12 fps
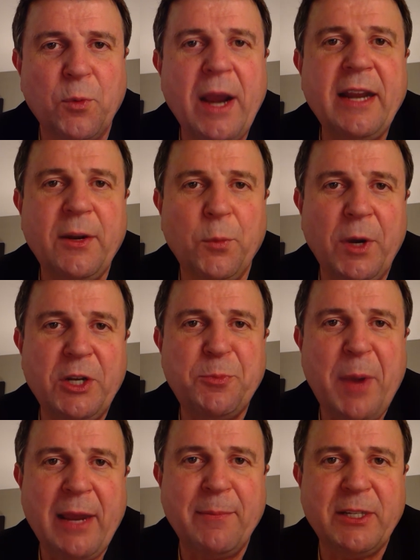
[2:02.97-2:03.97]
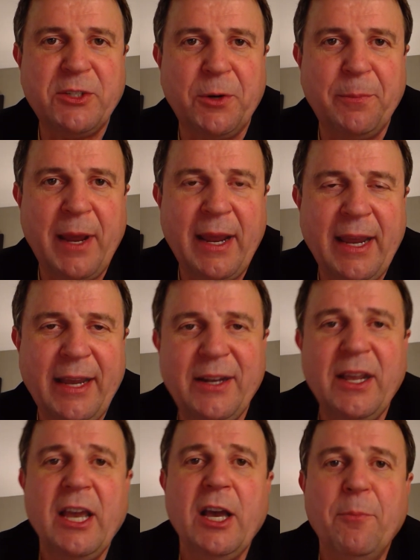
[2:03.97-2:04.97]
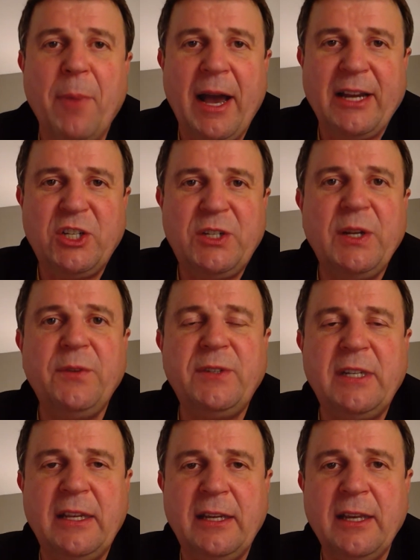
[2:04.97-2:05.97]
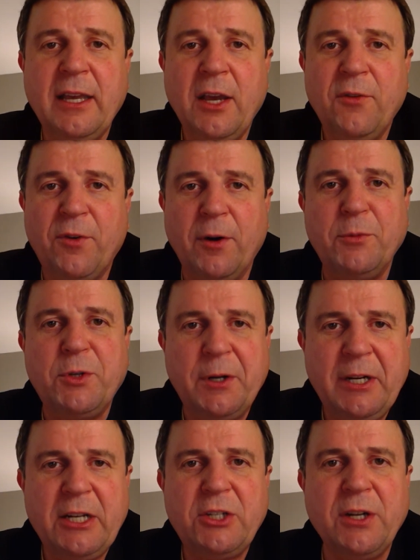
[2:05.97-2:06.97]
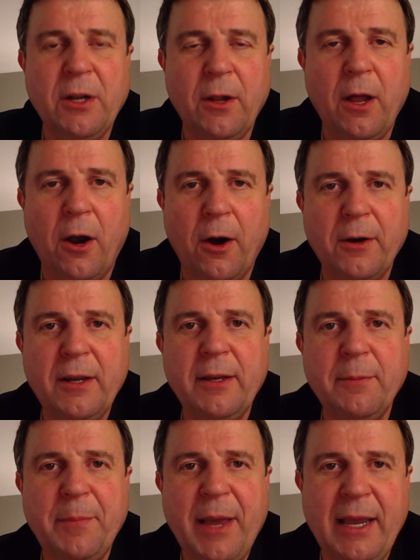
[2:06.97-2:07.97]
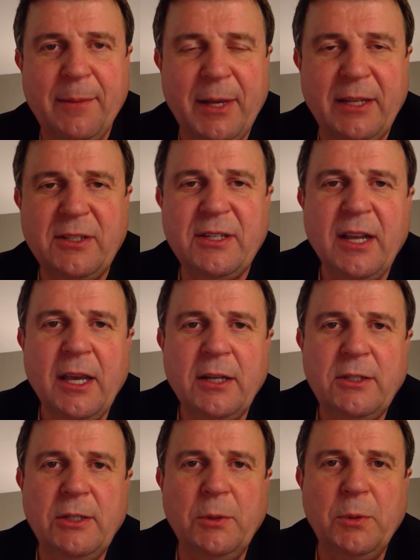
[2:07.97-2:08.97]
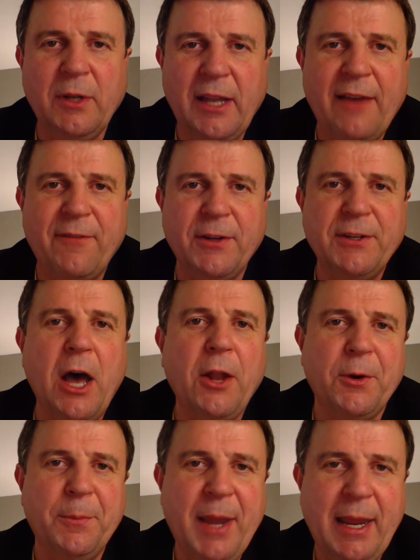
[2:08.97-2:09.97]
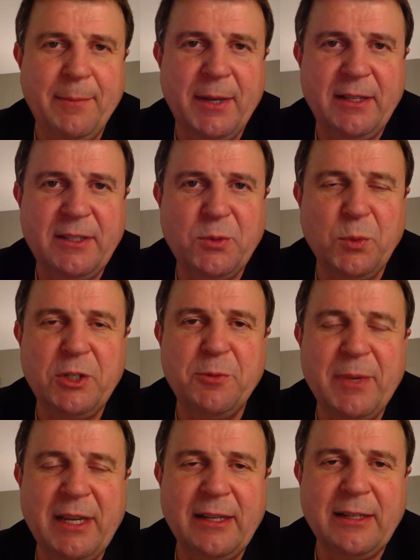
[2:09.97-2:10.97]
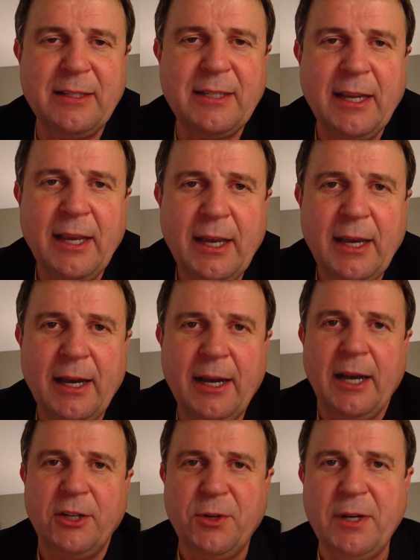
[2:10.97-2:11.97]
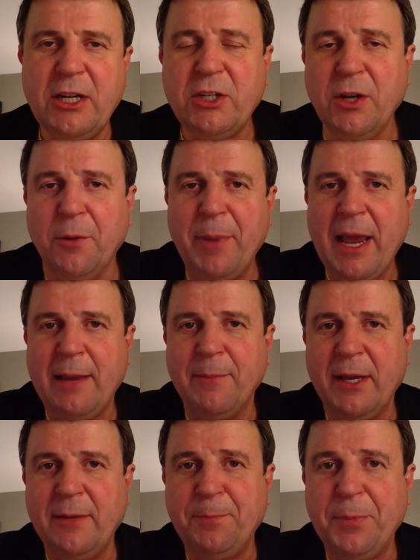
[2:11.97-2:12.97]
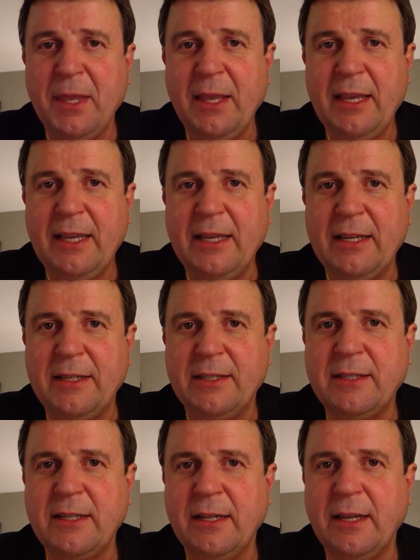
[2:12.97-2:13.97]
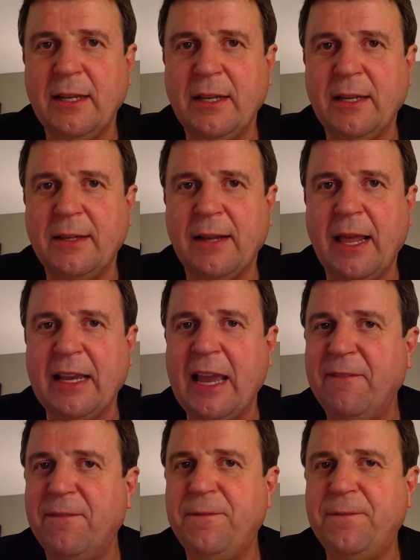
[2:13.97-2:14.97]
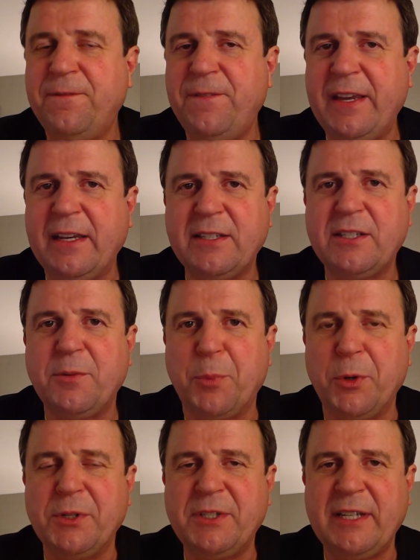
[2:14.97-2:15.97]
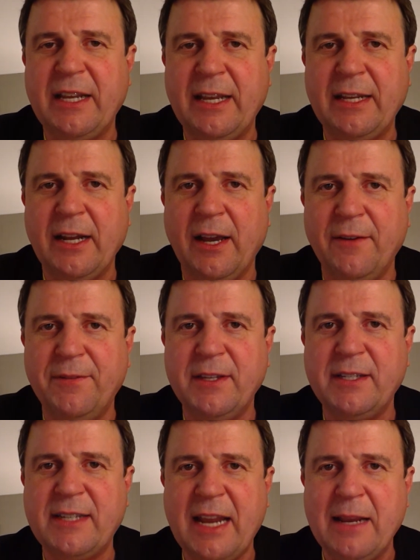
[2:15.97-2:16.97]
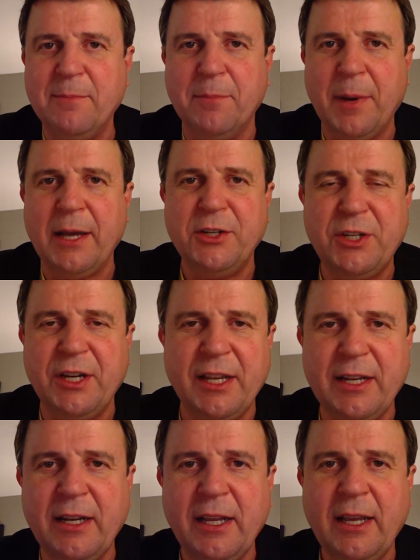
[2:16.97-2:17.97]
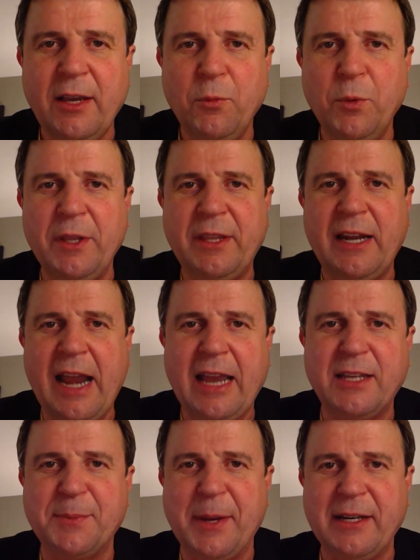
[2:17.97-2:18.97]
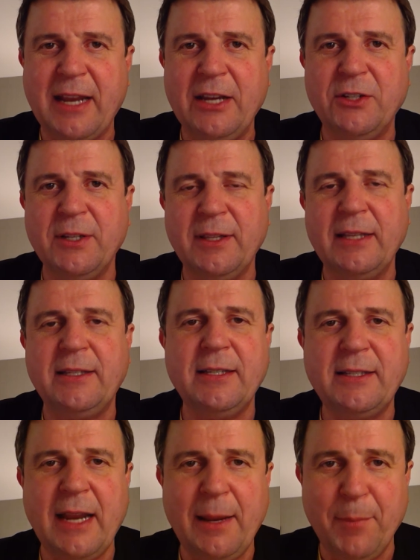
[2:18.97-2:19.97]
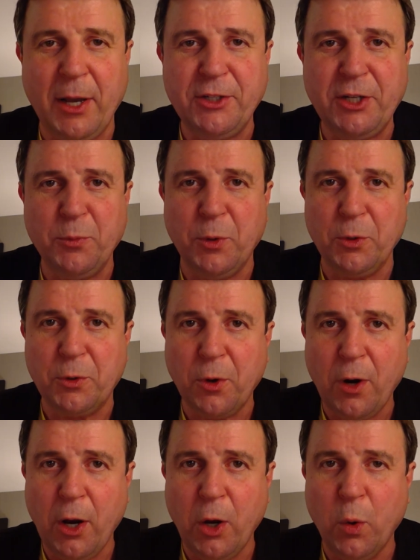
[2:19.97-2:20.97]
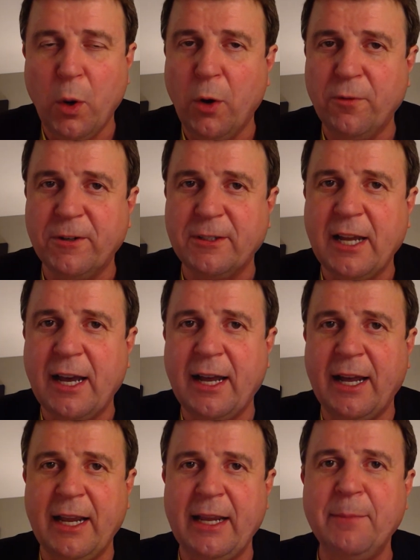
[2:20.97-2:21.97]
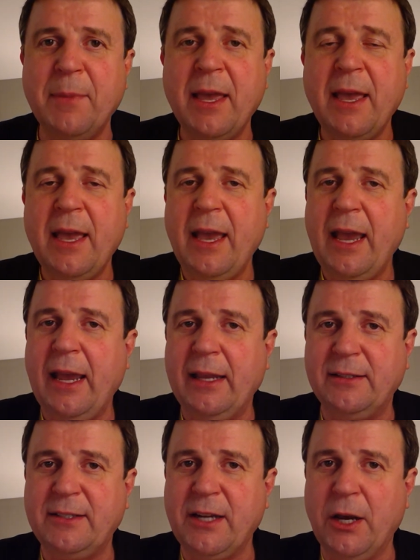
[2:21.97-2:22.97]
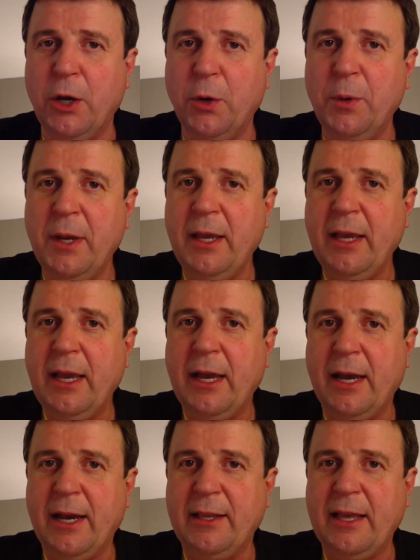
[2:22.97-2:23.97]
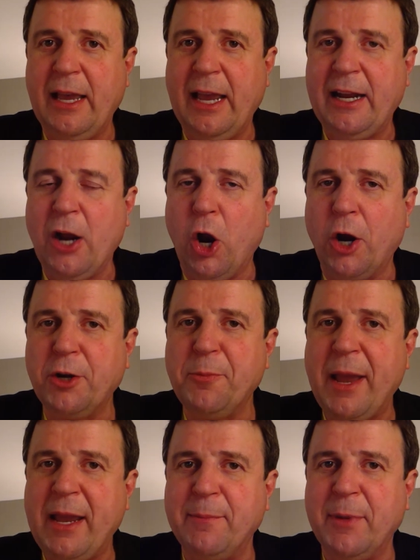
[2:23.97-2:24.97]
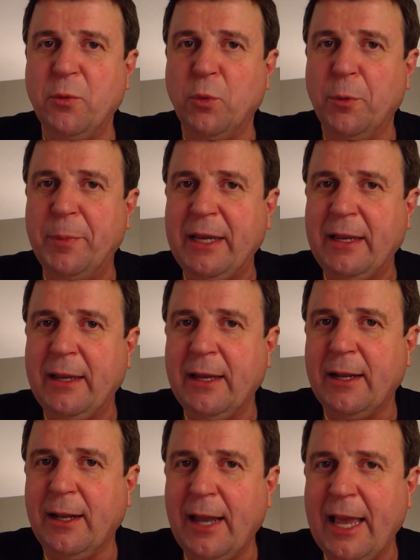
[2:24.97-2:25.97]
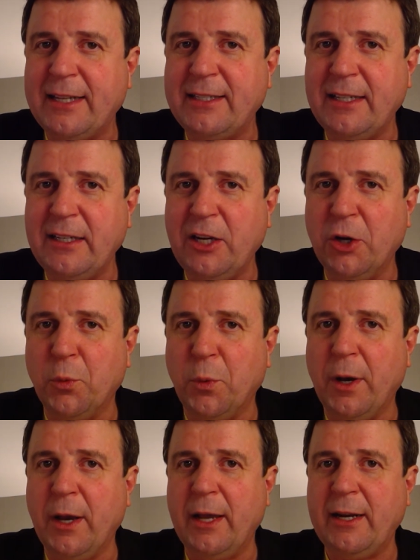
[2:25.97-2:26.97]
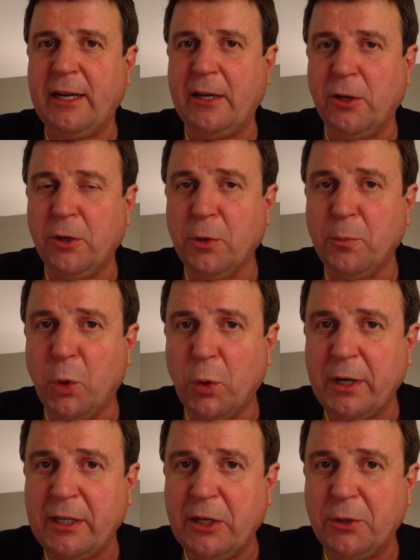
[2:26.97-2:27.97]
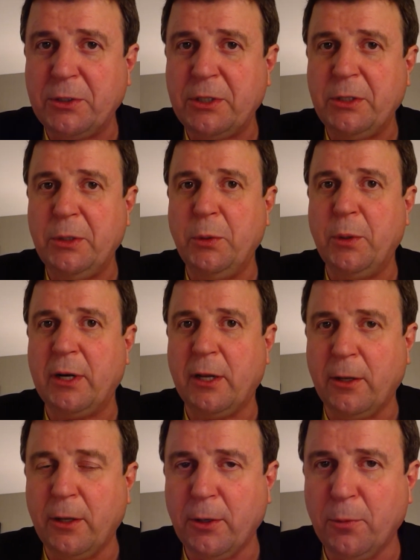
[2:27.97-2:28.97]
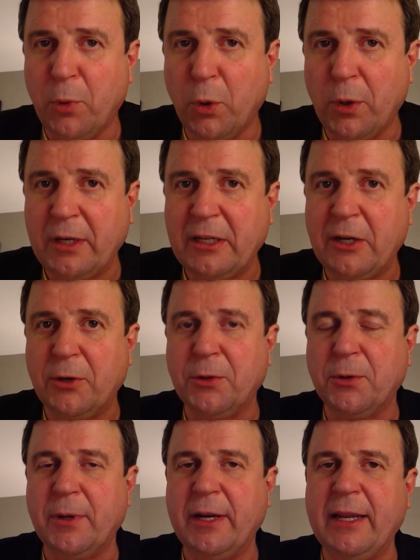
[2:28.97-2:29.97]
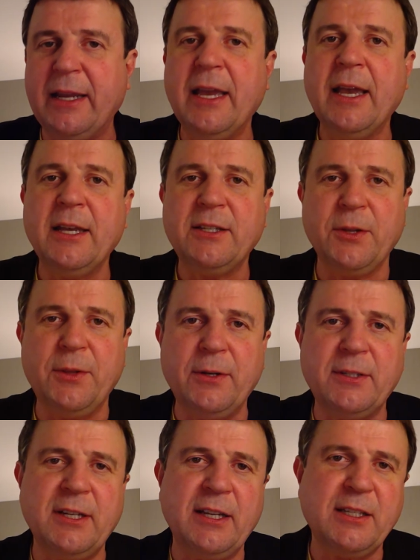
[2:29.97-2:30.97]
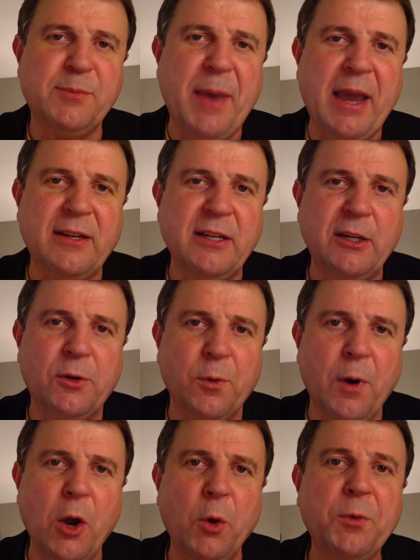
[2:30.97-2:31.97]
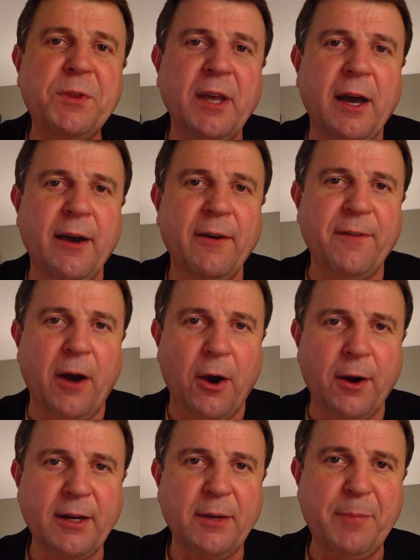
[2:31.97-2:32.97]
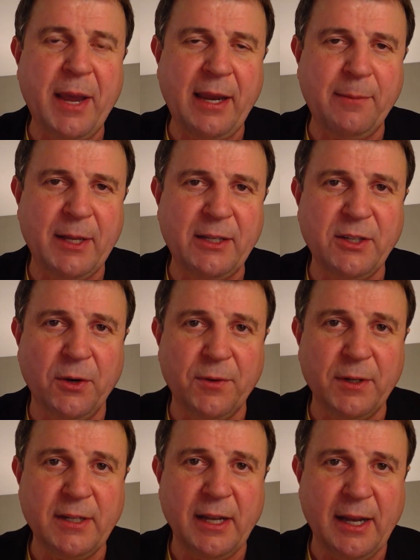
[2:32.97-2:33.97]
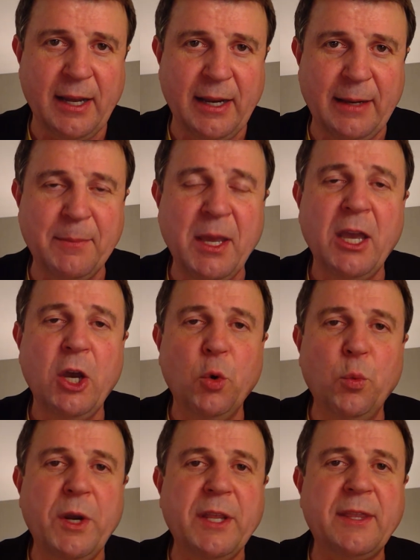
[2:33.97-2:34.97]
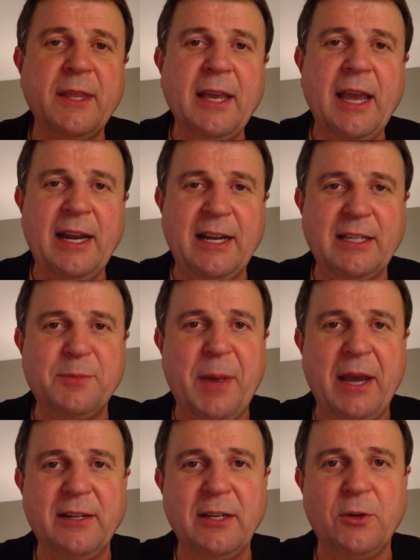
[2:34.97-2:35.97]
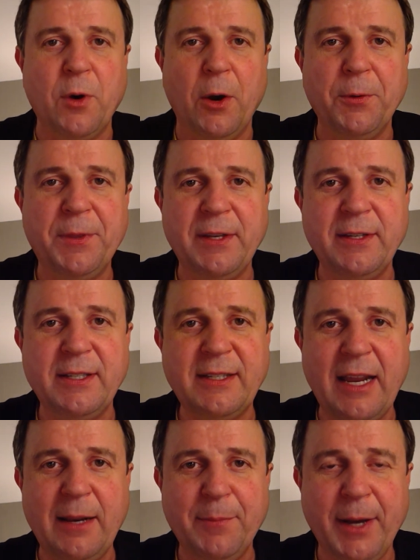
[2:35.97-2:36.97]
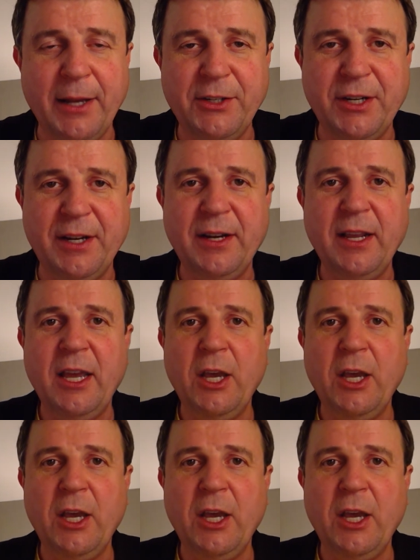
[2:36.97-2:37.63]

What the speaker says: rate at which payments are made by shifting from traditional ARC payments to level dollar payments, which means a traditional payment is like a fixed percent of the state budget with an expectation that the state budget will grow over time. And so an ARC payment will be less in year one and a little more in year two and a little more in year three. So there's an expected growth of ARC payments over time with an expected growth in the state budget.